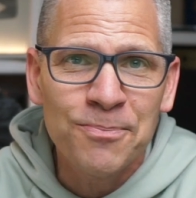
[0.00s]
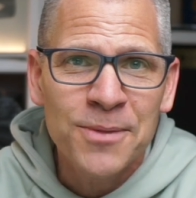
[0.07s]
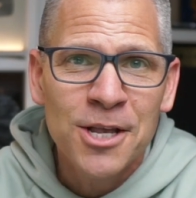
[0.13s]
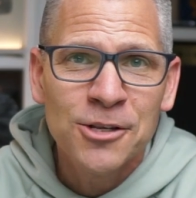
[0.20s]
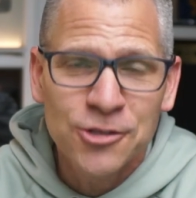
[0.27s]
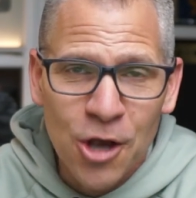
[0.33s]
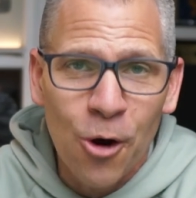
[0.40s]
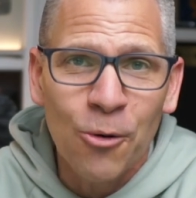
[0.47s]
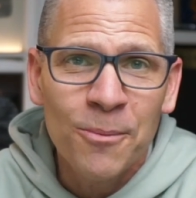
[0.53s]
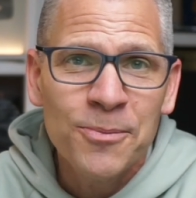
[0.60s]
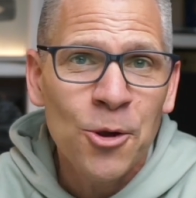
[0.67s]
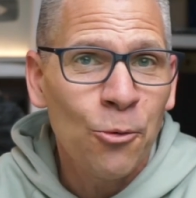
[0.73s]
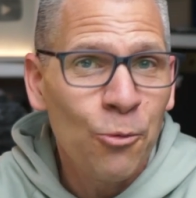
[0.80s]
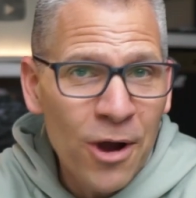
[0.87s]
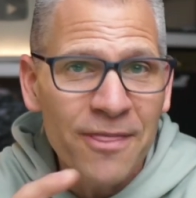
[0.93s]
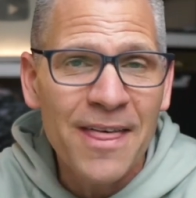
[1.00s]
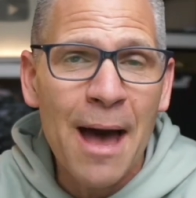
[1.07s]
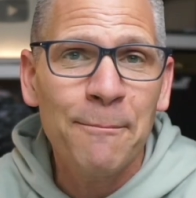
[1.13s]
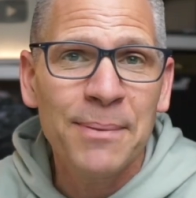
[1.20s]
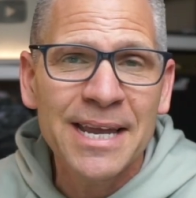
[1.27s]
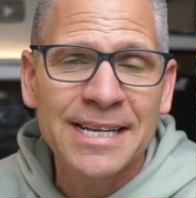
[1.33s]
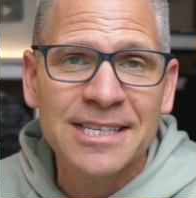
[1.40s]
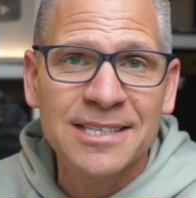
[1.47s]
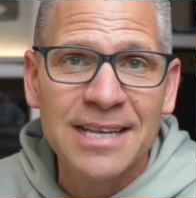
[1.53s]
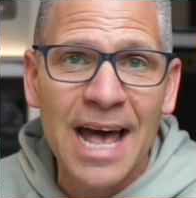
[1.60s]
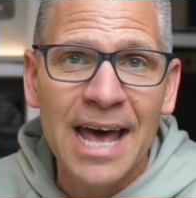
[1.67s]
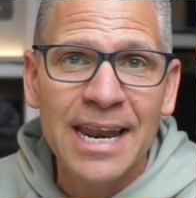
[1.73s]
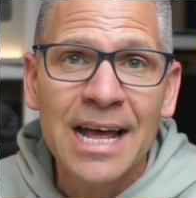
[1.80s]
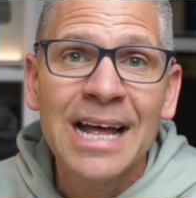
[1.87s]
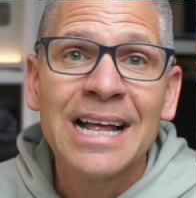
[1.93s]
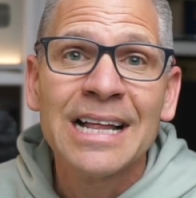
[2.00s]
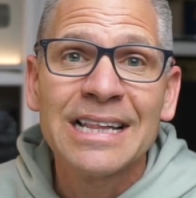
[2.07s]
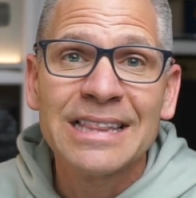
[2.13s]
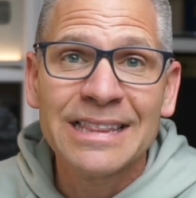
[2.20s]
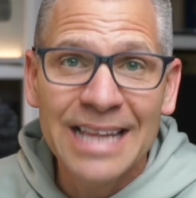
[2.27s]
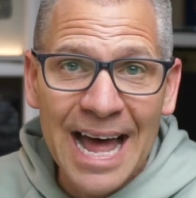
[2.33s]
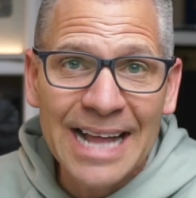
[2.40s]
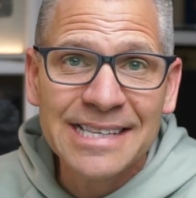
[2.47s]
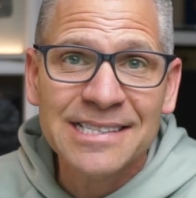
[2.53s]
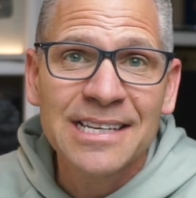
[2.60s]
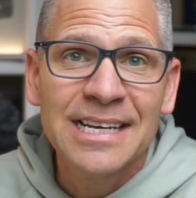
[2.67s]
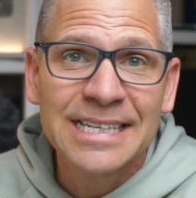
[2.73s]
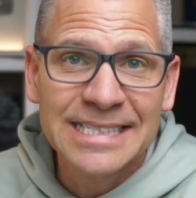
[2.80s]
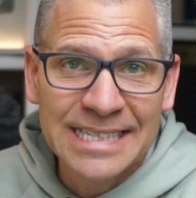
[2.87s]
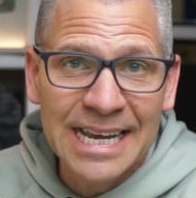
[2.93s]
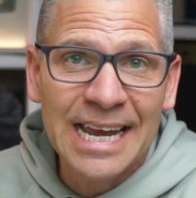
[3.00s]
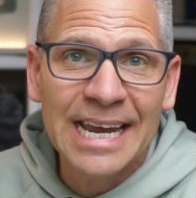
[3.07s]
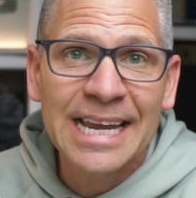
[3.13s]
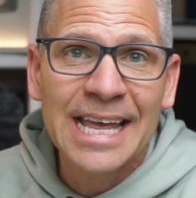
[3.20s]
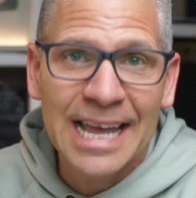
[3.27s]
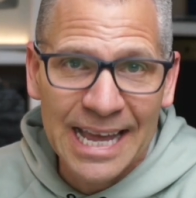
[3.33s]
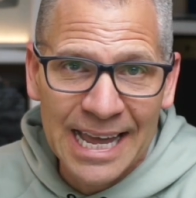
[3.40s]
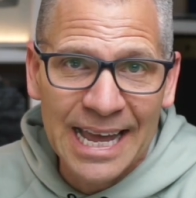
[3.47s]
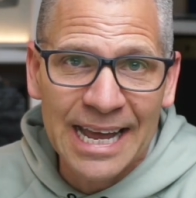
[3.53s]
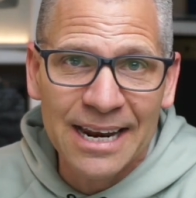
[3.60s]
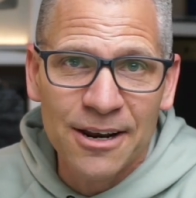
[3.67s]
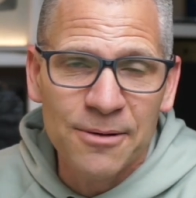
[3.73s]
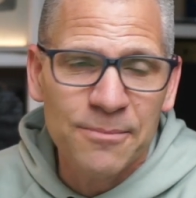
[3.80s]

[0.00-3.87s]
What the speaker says: So with that being said, let's dig in.